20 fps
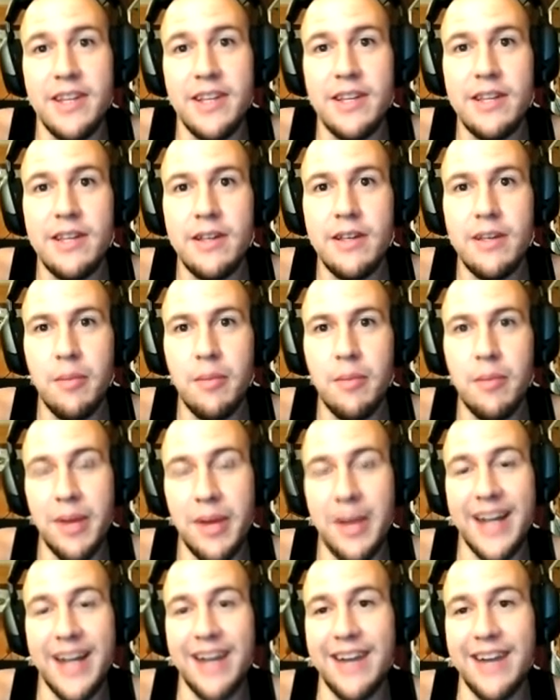but i
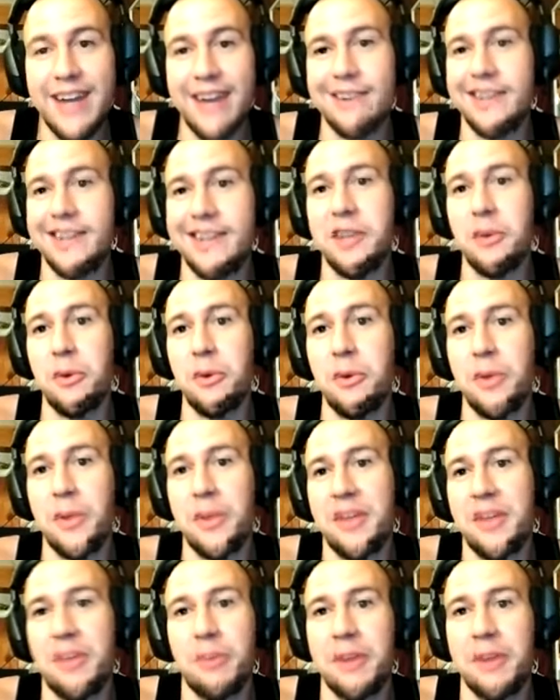guarantee you within
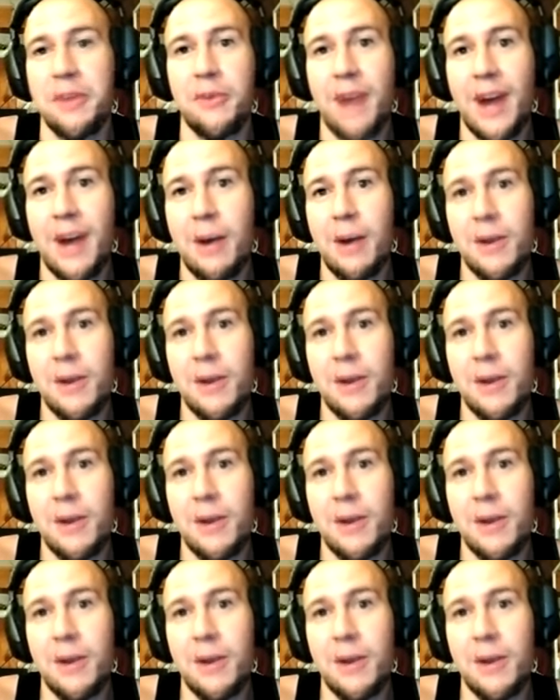24 hours